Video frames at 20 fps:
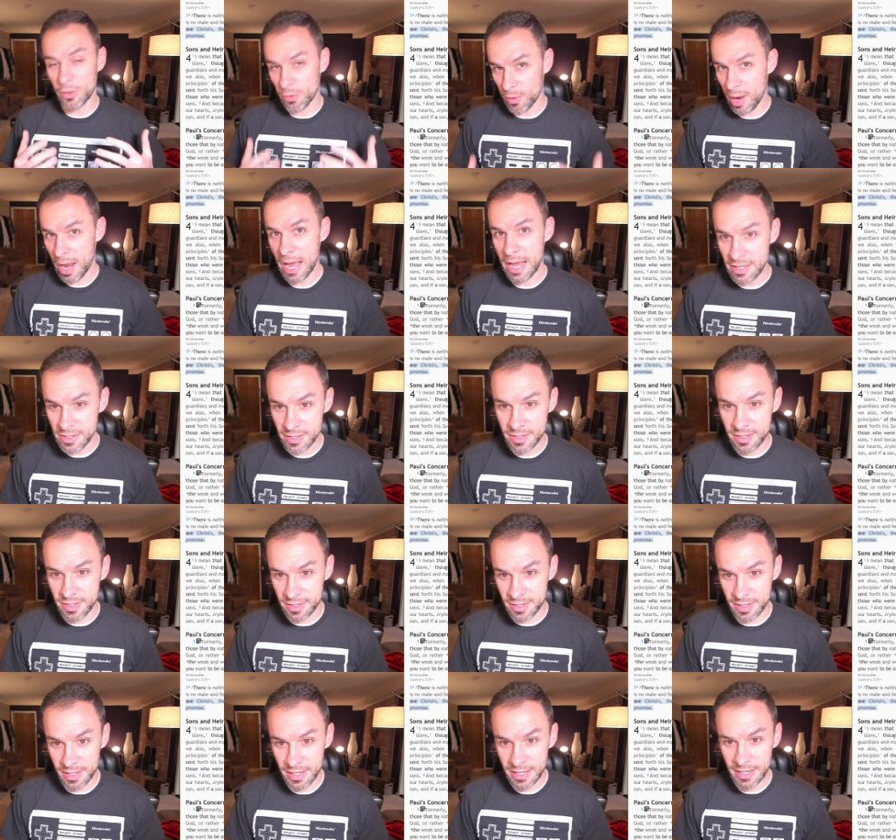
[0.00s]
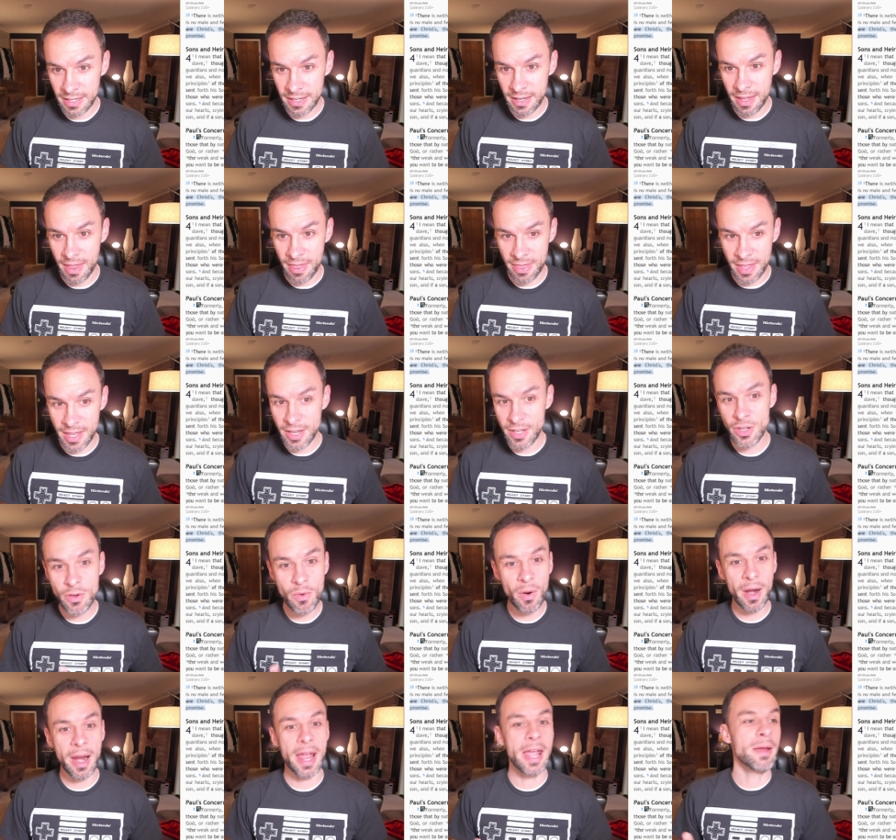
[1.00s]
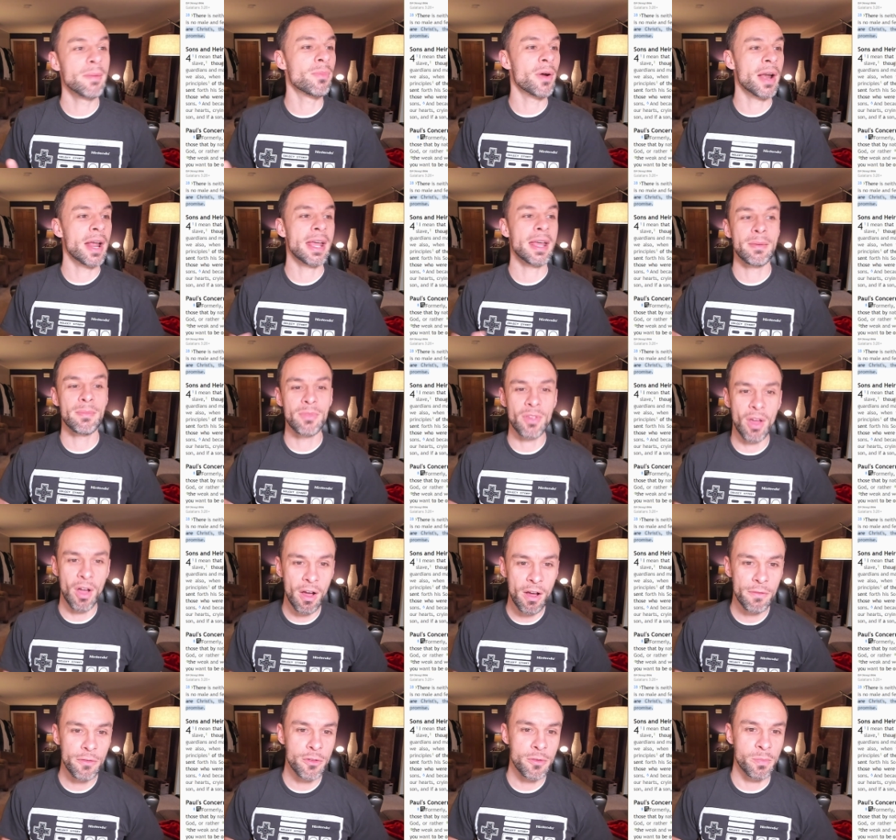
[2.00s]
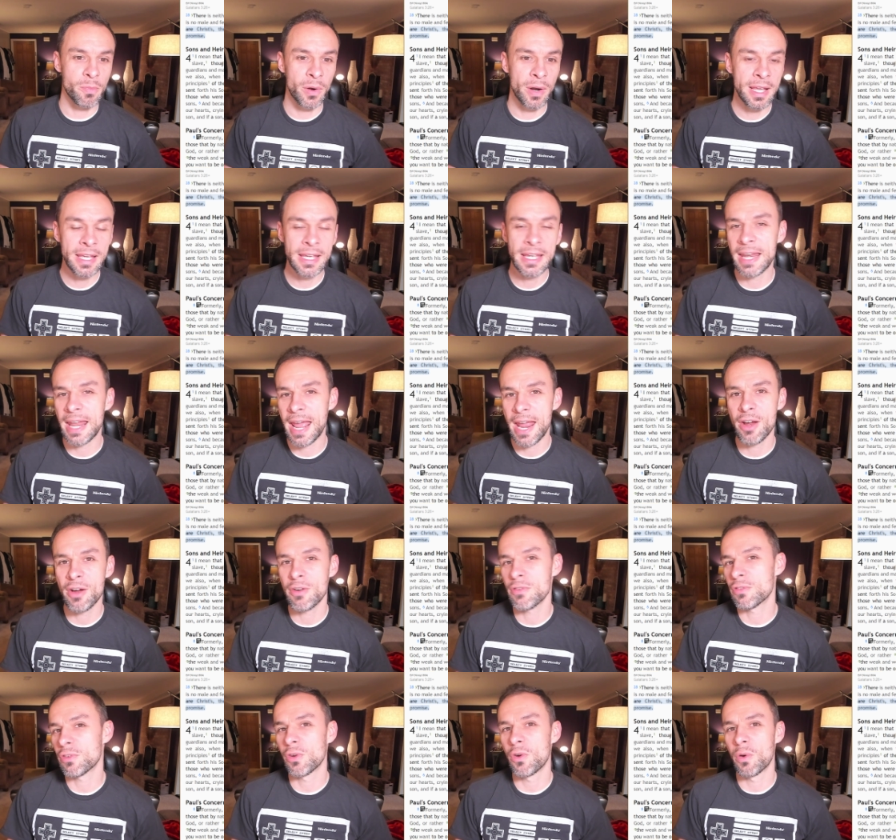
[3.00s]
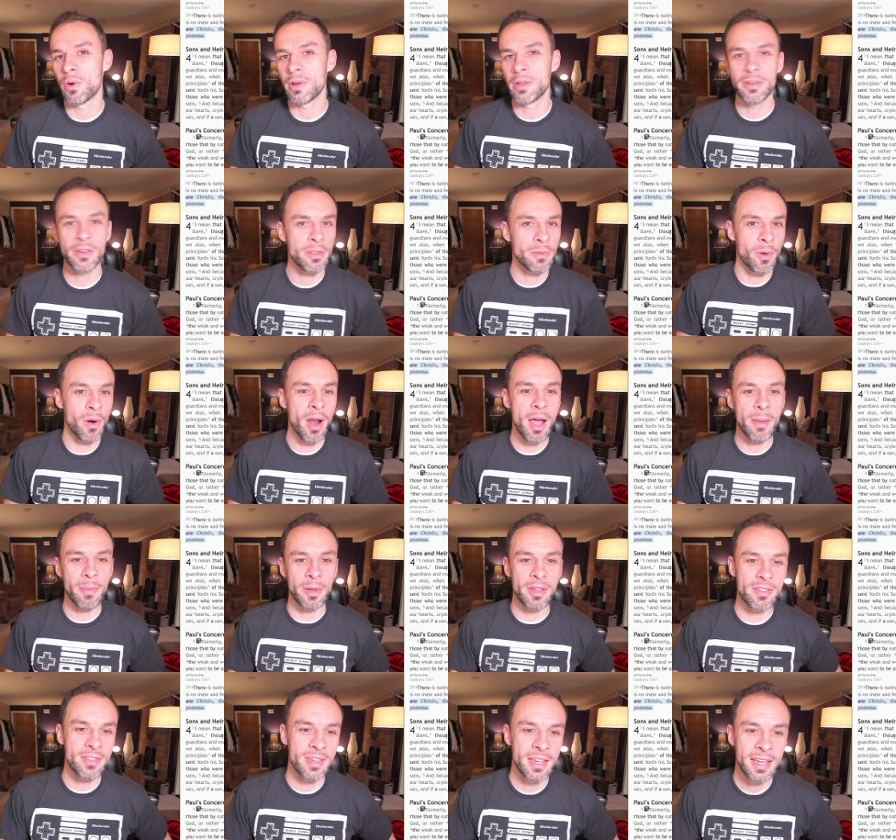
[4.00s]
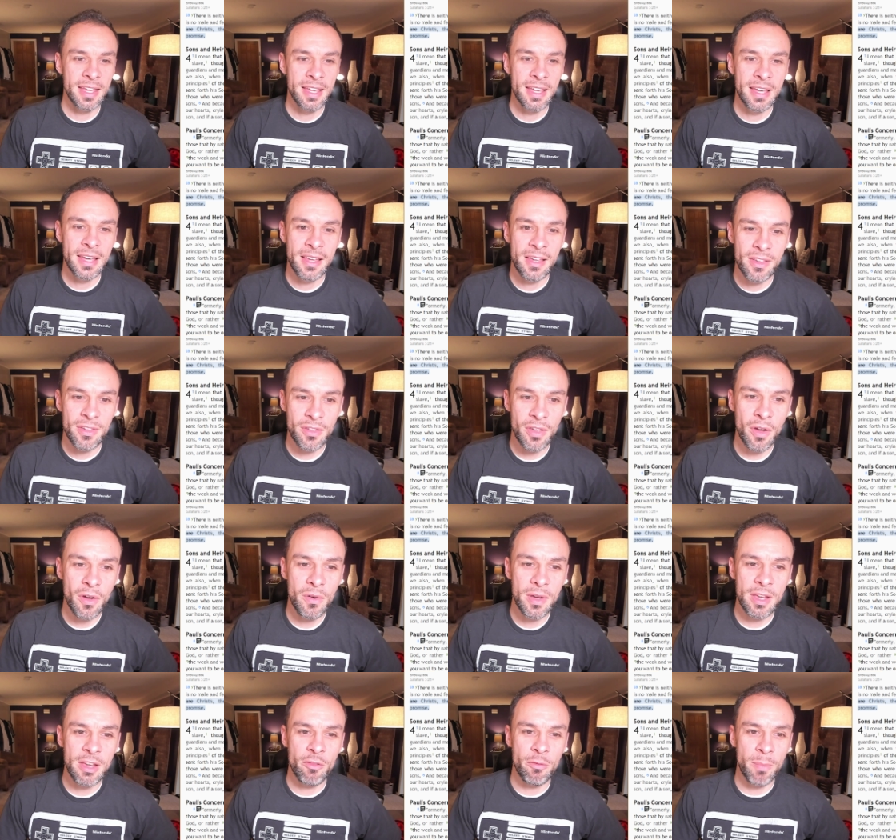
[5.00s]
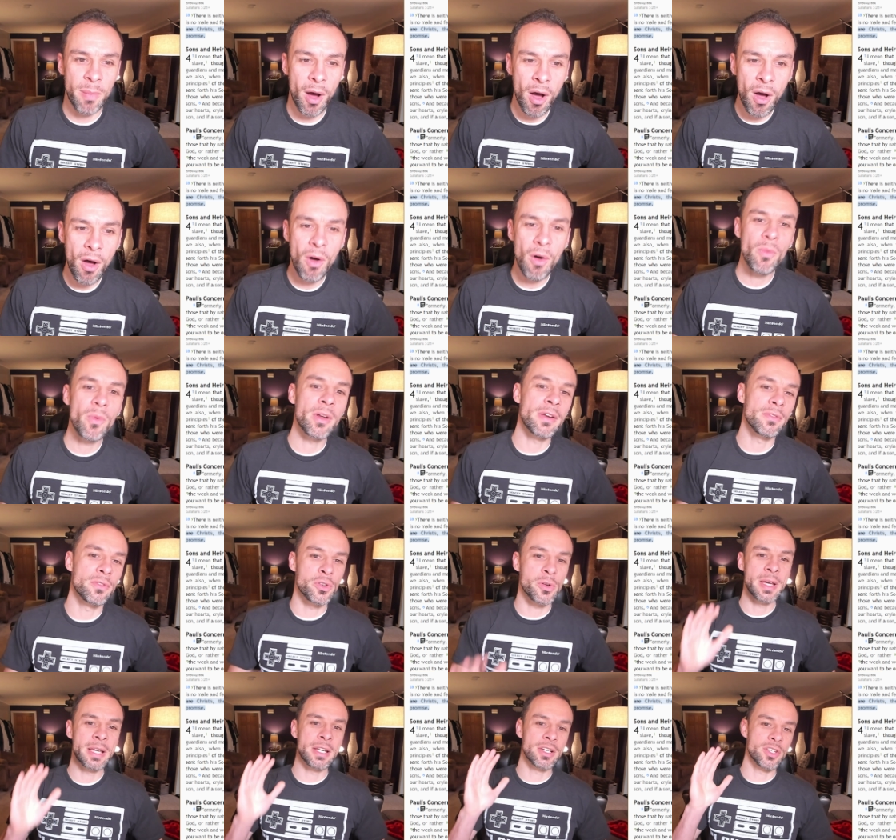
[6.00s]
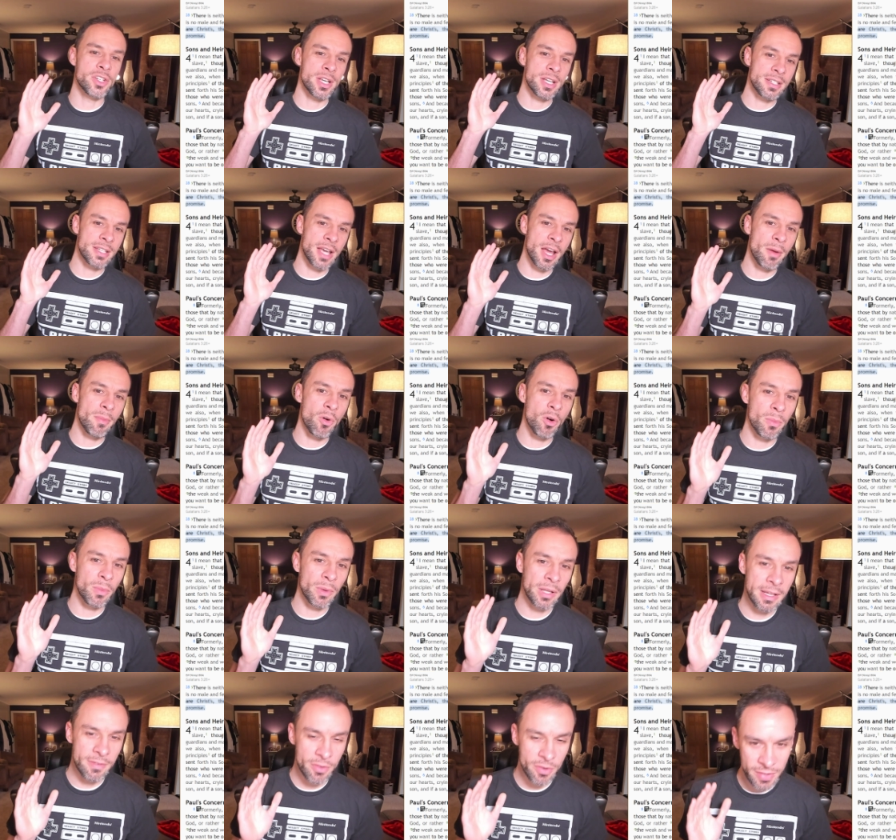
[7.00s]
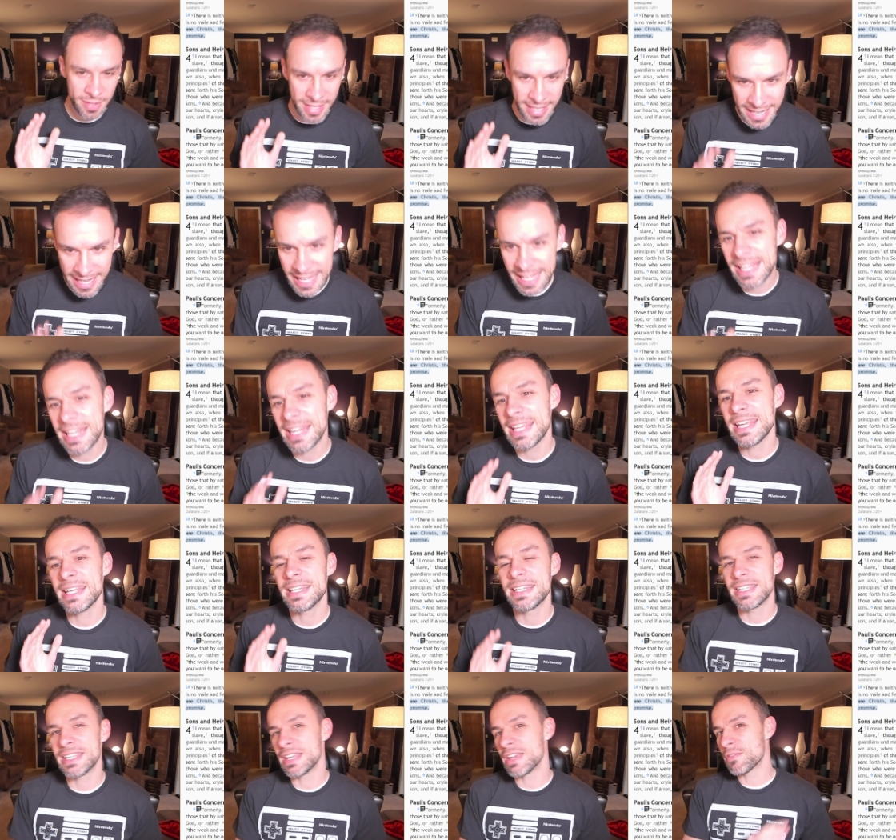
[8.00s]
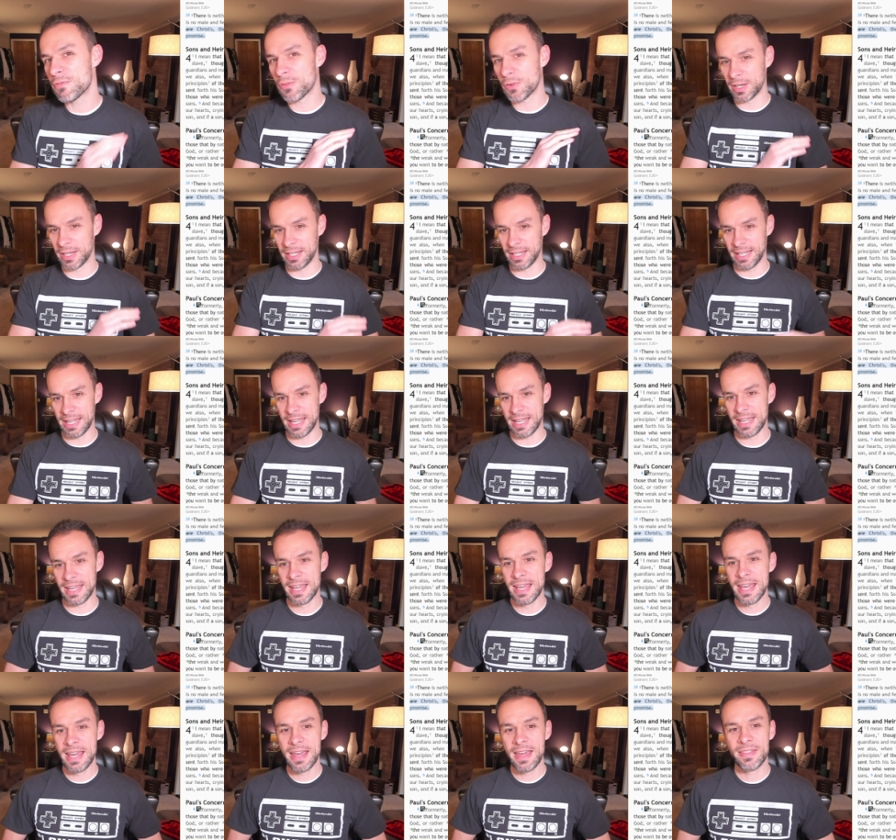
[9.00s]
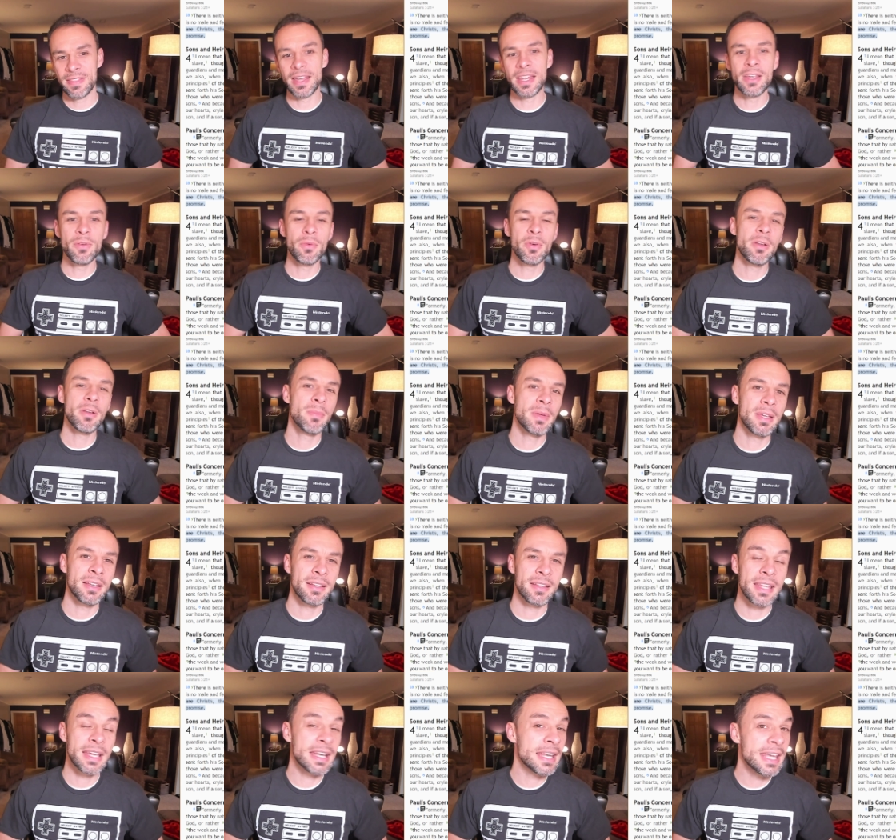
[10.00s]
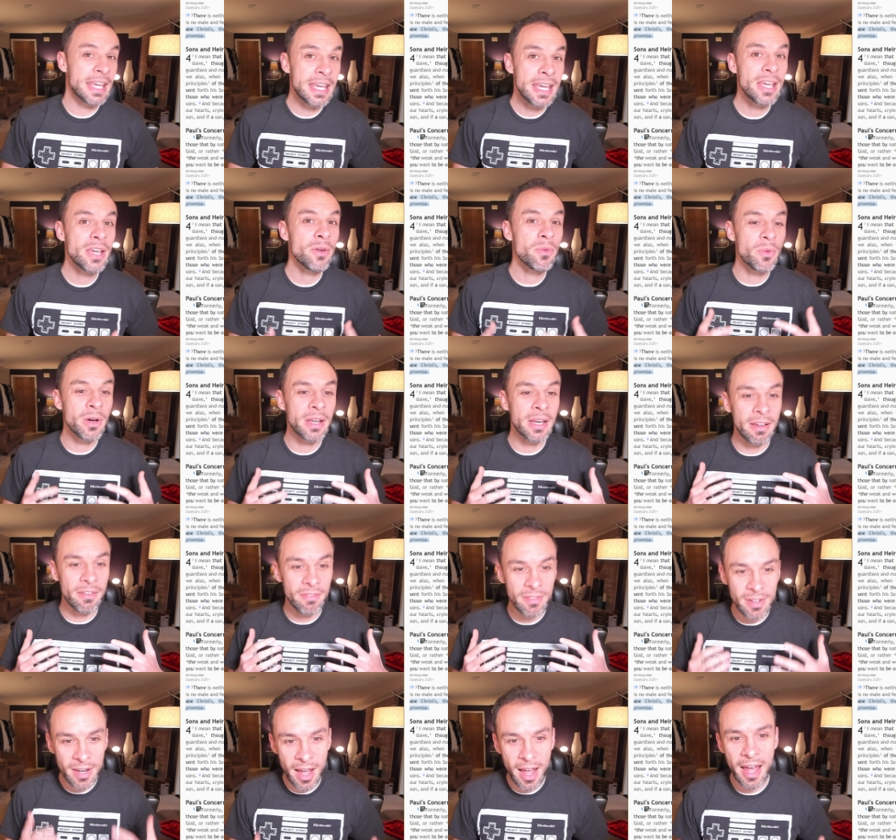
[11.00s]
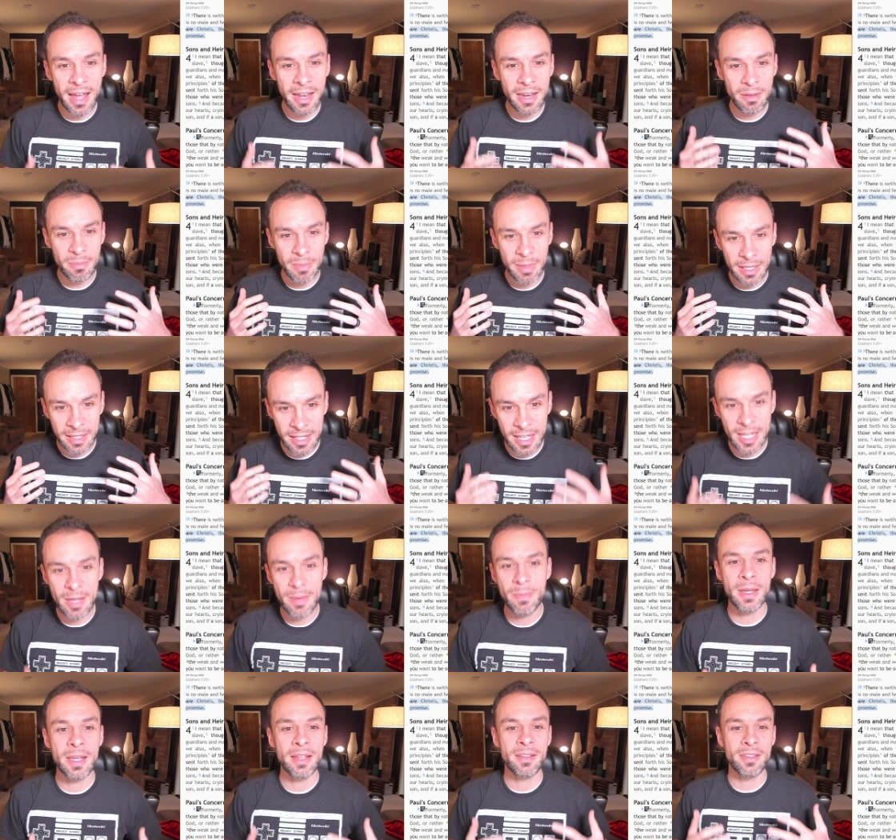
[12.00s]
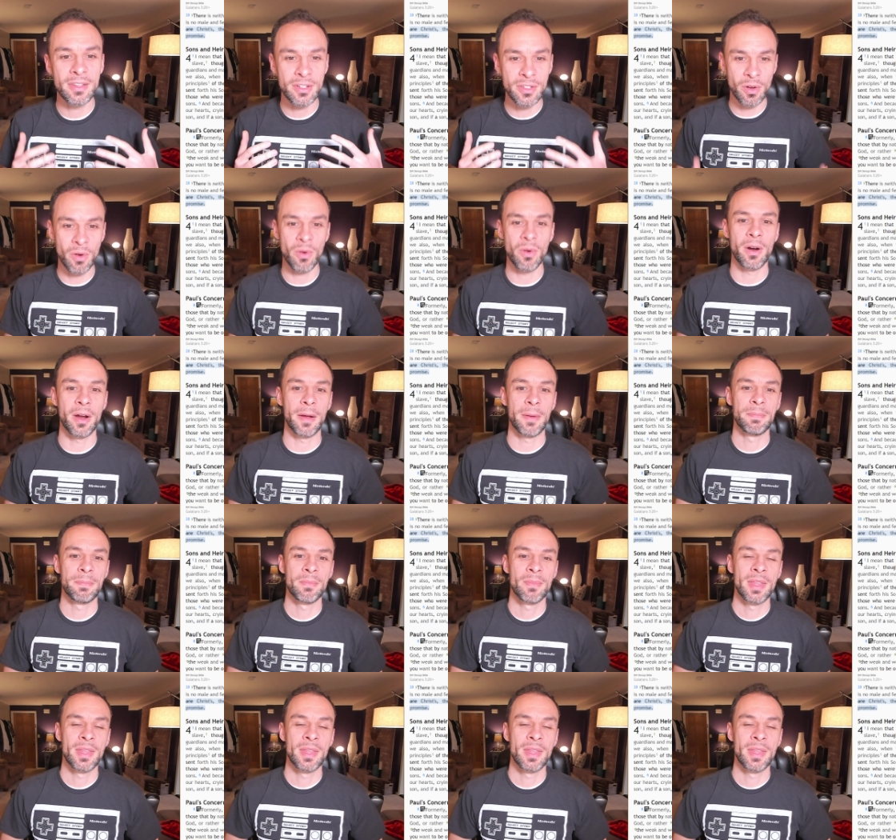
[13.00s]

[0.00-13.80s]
Christ's, then you are Abraham's offspring and heirs according to the promise. So if Paul would have treated Gentile born believers any differently, then he would have been then he would have not been keeping the Torah.